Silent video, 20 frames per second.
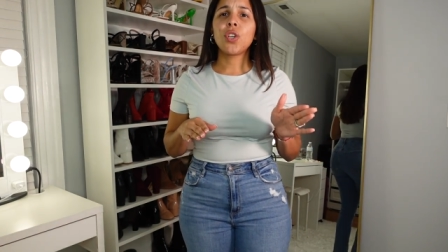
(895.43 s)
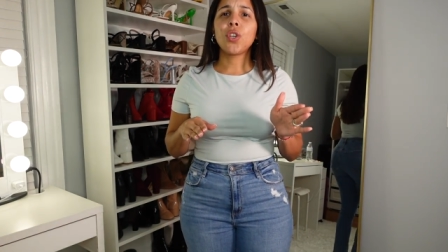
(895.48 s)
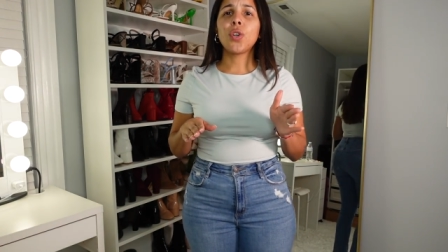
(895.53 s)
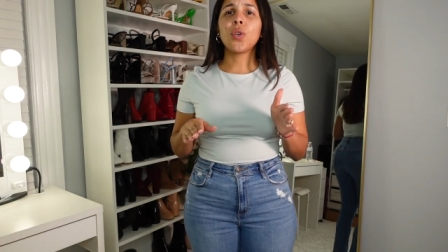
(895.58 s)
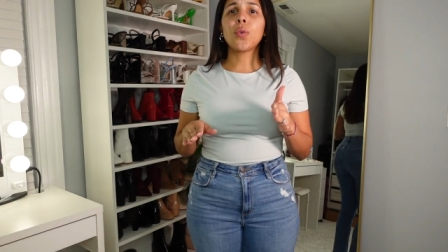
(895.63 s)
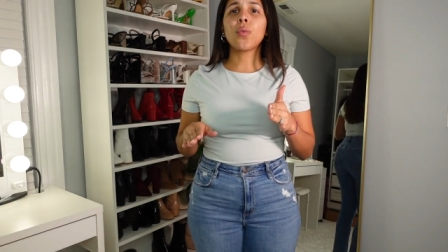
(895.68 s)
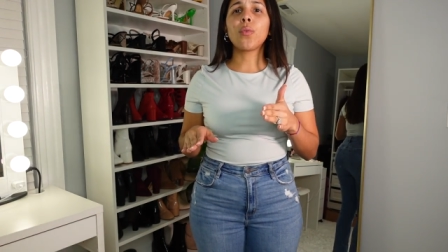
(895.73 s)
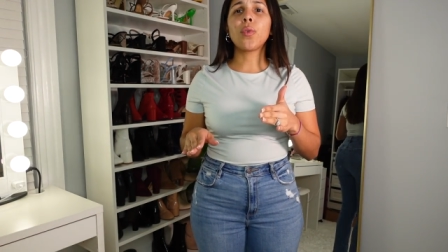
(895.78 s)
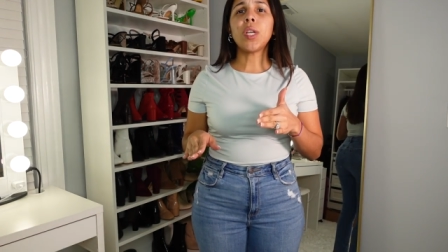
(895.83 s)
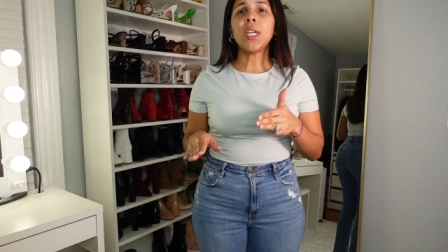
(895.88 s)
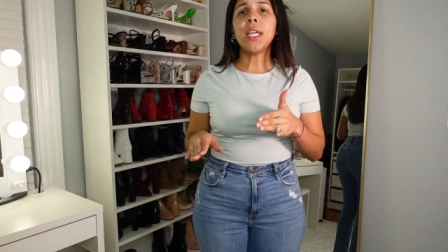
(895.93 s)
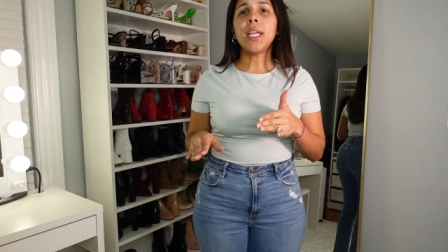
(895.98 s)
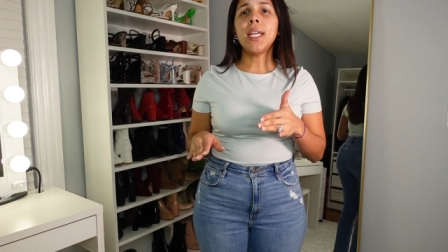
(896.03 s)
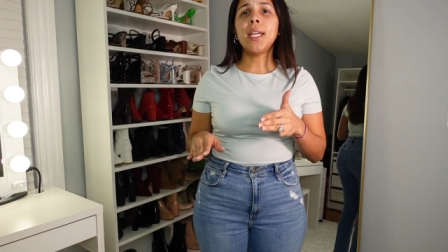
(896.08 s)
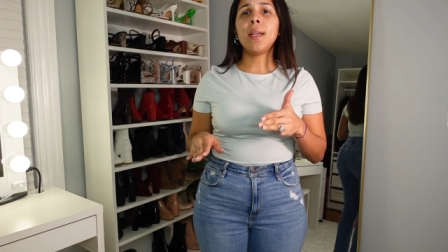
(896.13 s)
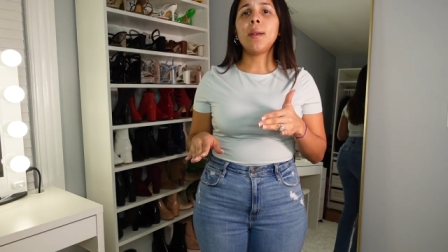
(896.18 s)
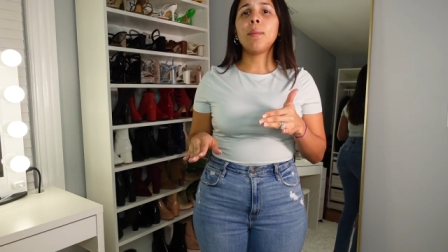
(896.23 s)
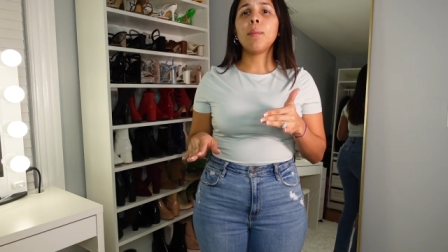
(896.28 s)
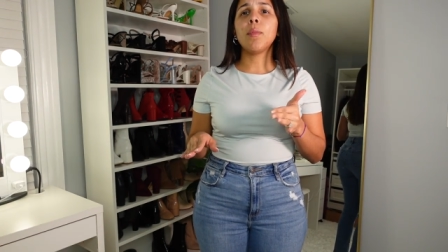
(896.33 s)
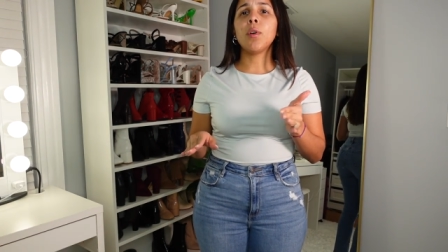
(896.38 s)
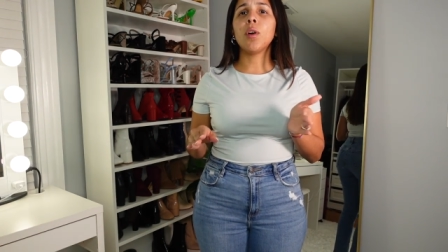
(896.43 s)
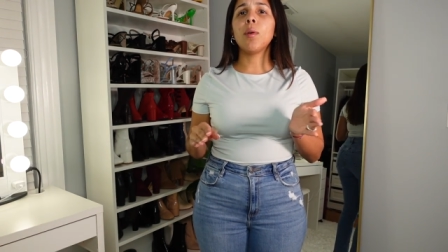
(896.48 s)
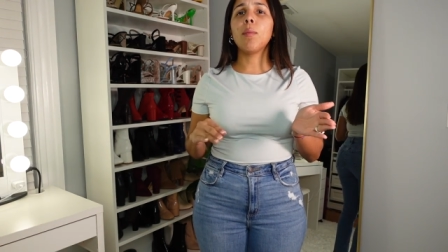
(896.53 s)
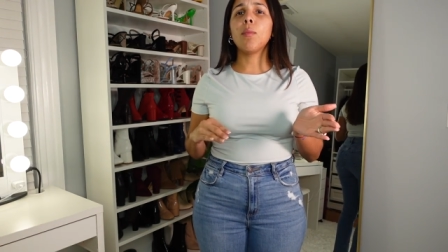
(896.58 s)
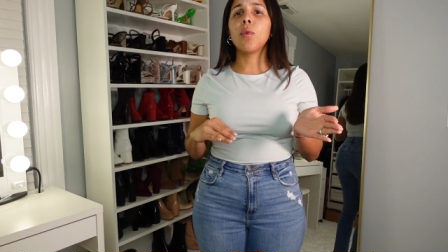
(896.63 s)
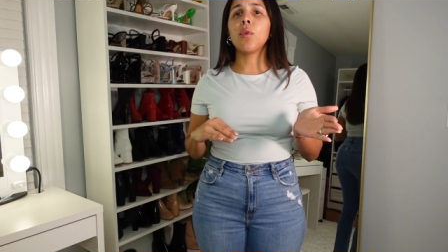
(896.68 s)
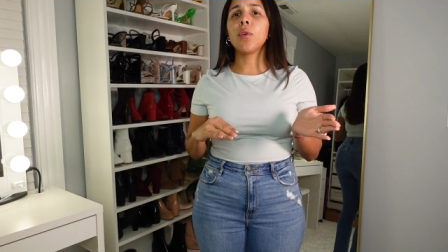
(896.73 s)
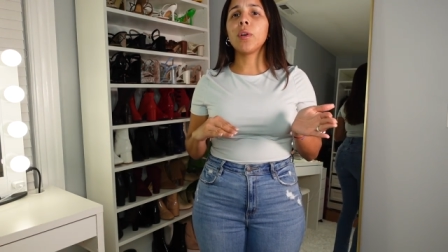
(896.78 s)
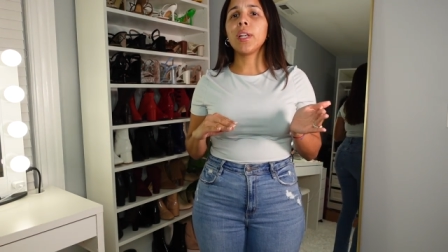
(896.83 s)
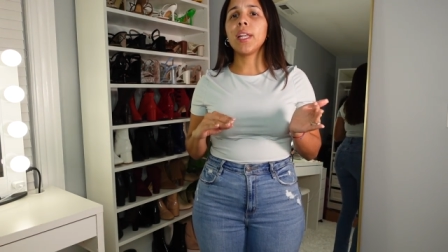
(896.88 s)
green but
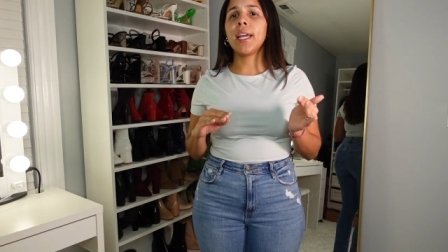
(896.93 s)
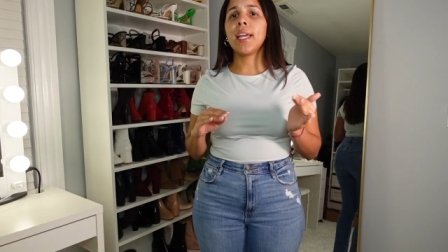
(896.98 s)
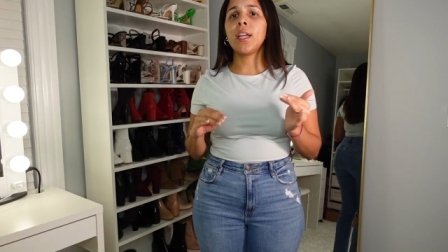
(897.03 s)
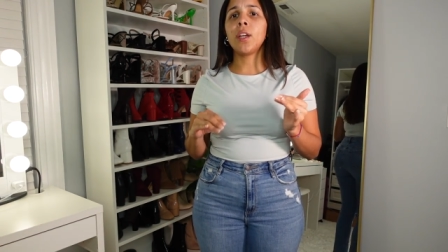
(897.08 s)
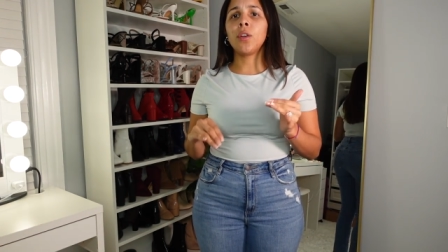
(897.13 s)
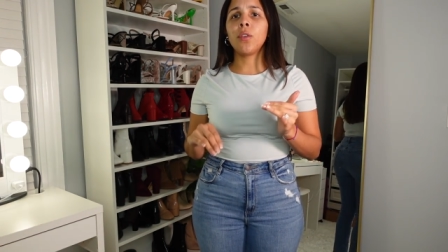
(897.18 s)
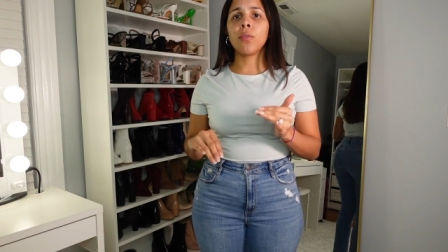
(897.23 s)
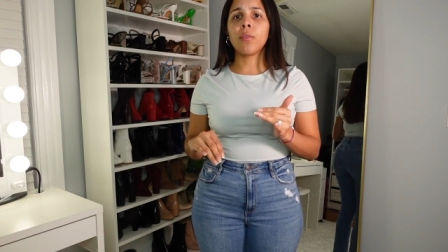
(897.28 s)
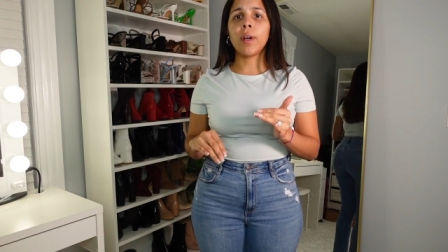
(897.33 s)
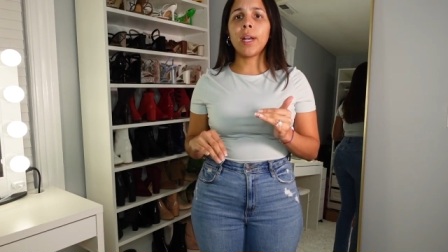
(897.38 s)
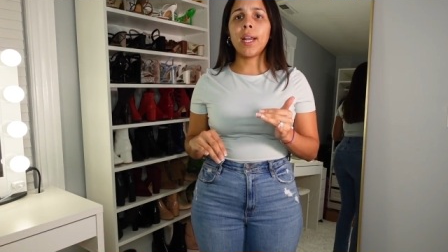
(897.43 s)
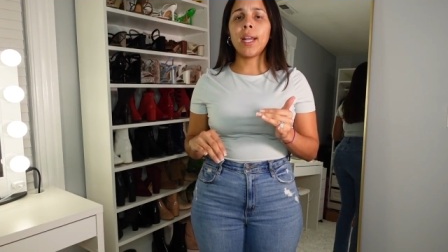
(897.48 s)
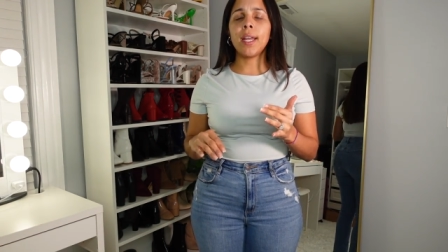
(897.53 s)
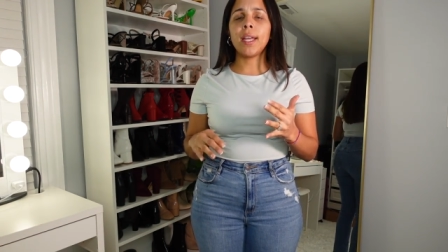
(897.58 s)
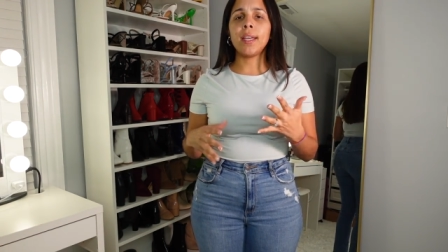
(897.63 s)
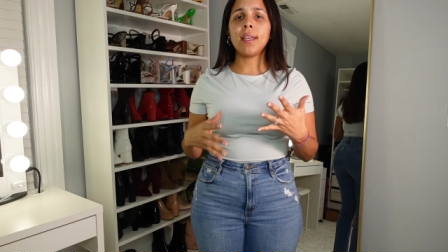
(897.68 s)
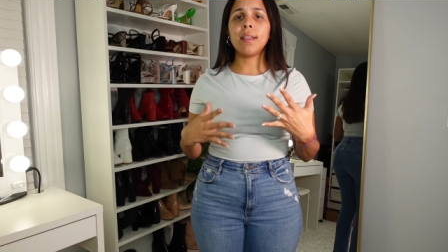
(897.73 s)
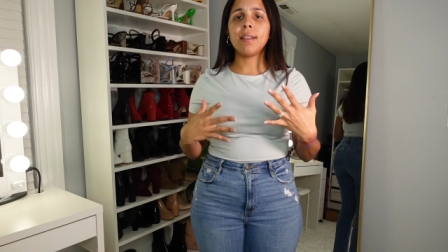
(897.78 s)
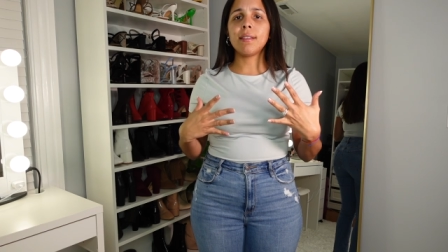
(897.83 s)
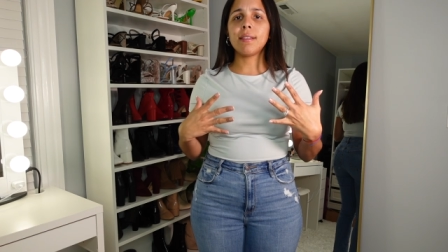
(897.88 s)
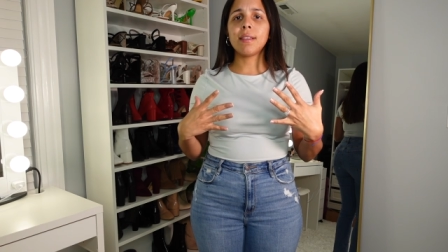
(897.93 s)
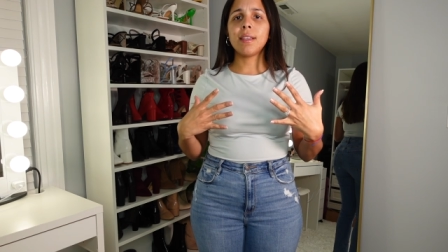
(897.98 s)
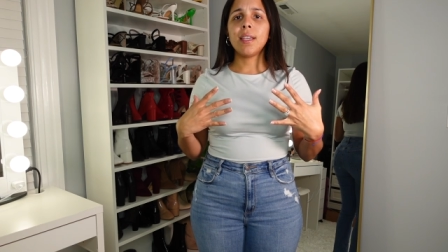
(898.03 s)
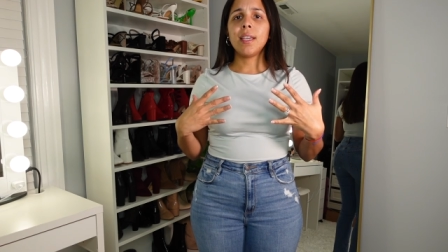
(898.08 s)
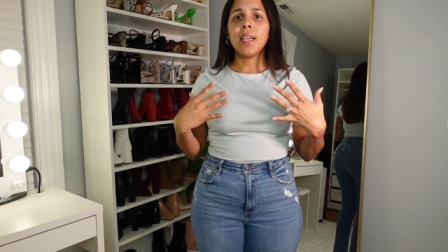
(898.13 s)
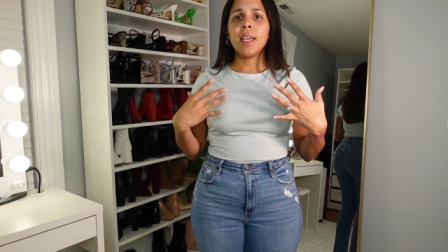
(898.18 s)
more like gray is